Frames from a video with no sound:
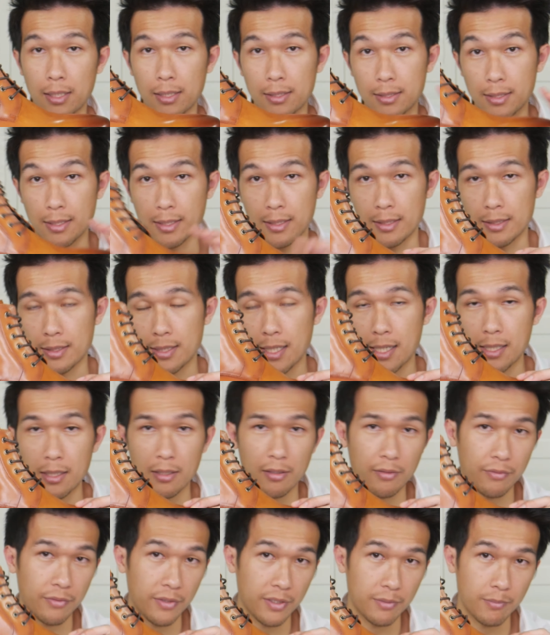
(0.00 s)
this in a 10 and
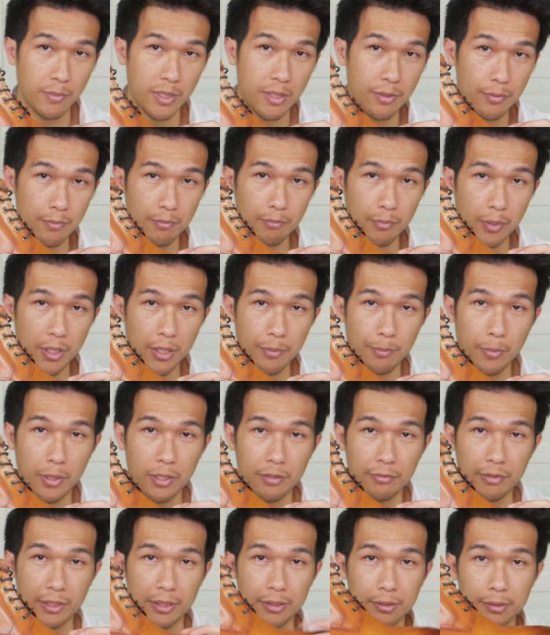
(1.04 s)
it fit me pretty
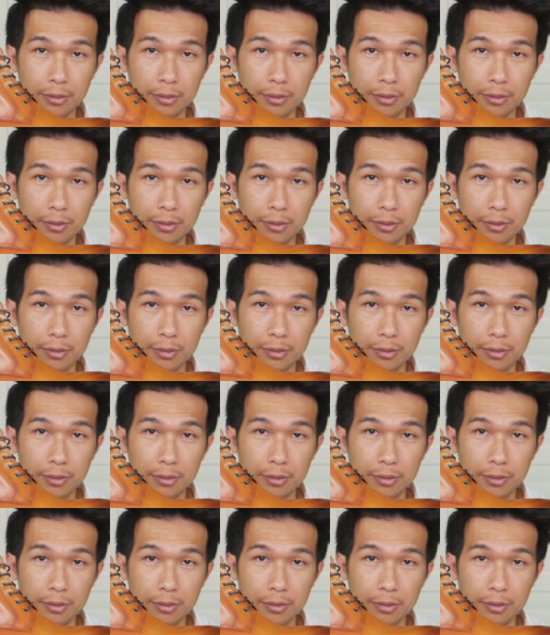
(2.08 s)
perfect.